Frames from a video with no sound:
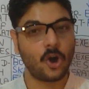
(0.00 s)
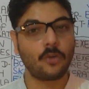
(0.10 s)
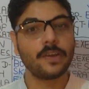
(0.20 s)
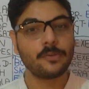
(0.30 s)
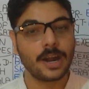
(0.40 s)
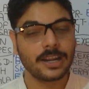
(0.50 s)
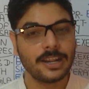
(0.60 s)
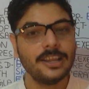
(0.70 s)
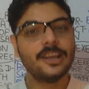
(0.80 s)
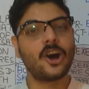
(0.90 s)
Often what?
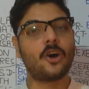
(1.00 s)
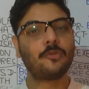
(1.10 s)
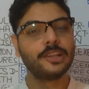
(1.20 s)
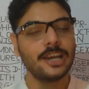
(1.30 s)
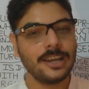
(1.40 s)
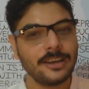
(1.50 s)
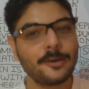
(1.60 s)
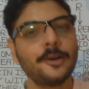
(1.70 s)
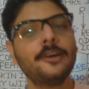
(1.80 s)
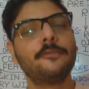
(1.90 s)
Often the
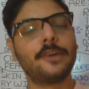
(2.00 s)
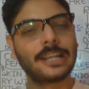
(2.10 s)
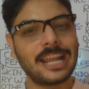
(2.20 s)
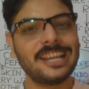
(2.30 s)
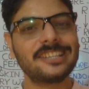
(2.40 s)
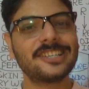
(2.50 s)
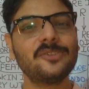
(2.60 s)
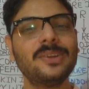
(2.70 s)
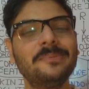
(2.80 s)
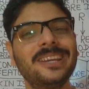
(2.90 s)

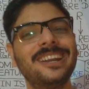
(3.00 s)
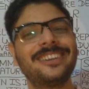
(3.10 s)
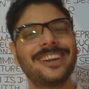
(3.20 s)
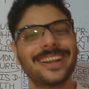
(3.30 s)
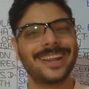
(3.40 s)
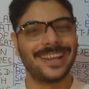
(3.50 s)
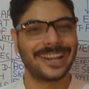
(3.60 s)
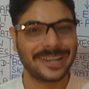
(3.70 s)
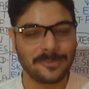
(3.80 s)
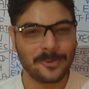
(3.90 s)
fertilization will be internal
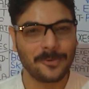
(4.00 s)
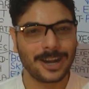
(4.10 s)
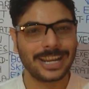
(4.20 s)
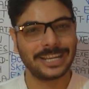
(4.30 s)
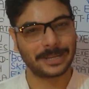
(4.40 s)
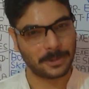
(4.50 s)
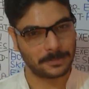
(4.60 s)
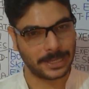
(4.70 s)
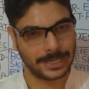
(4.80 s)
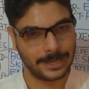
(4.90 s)
in term of what? In term
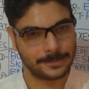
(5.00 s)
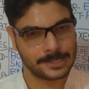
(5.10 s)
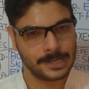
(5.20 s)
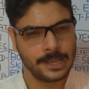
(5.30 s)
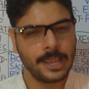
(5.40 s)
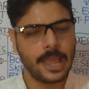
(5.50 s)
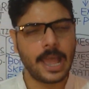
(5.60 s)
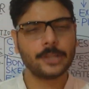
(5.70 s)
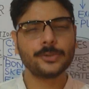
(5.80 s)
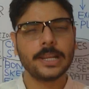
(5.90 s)
of the apes,
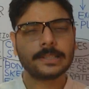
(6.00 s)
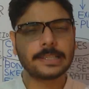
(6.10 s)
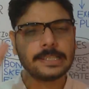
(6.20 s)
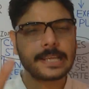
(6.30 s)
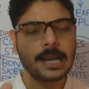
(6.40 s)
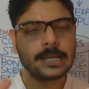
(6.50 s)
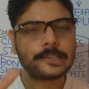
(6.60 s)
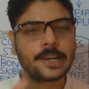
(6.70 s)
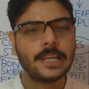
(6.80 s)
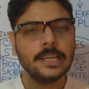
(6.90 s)
as well as these are
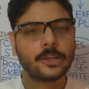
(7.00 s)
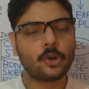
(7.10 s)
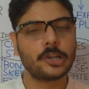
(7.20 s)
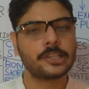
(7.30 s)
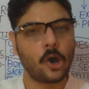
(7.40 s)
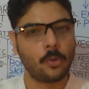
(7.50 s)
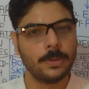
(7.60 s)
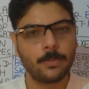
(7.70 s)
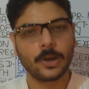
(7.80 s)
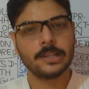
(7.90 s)
literally known as the
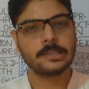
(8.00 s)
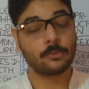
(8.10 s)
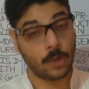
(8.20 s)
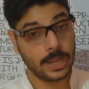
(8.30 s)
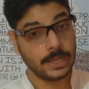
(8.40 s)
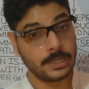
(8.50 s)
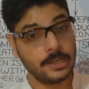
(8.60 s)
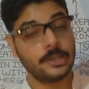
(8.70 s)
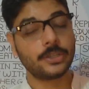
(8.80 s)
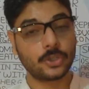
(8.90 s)
oviparous. Why?
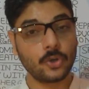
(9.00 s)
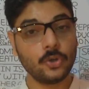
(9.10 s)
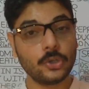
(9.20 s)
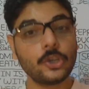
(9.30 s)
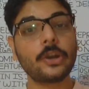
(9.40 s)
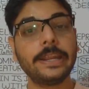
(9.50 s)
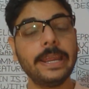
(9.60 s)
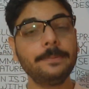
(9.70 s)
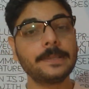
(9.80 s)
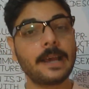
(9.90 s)
So your
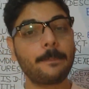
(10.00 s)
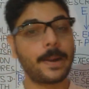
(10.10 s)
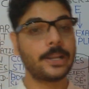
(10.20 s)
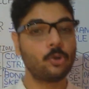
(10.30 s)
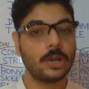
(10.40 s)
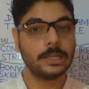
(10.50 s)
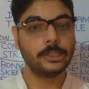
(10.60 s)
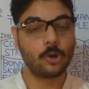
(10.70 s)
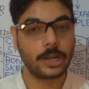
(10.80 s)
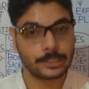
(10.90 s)
apes are particularly
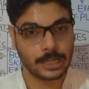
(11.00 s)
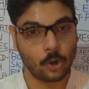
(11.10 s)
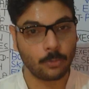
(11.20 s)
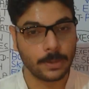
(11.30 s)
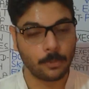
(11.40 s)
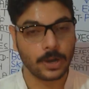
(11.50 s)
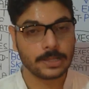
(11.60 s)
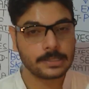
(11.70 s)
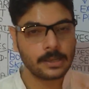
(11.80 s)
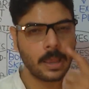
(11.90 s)
called as
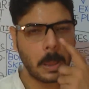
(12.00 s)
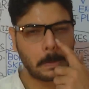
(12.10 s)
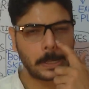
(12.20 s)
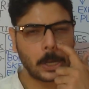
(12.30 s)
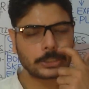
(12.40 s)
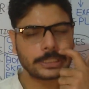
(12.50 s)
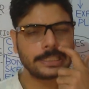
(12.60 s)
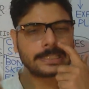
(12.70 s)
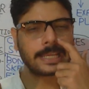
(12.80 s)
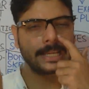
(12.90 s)
oviparous because in
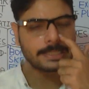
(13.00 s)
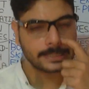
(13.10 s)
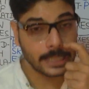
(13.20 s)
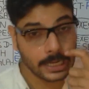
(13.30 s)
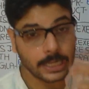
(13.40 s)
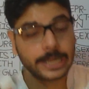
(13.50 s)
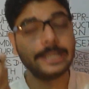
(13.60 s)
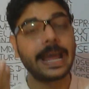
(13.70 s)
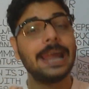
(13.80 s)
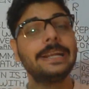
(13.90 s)
this case the
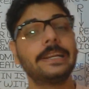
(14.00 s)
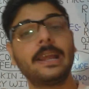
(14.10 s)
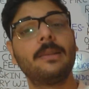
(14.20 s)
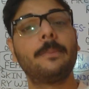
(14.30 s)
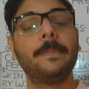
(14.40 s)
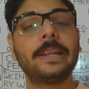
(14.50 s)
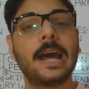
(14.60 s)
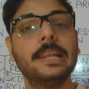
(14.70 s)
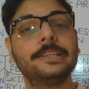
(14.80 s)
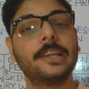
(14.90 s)
indirect development
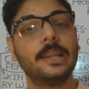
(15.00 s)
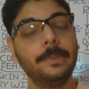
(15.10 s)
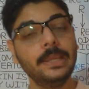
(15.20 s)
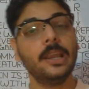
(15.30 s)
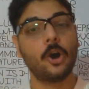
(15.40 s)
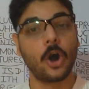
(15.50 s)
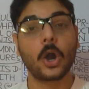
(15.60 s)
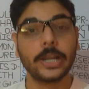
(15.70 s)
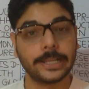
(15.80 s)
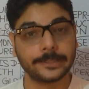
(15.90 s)
are literally being
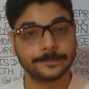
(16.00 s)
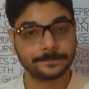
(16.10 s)
occurring.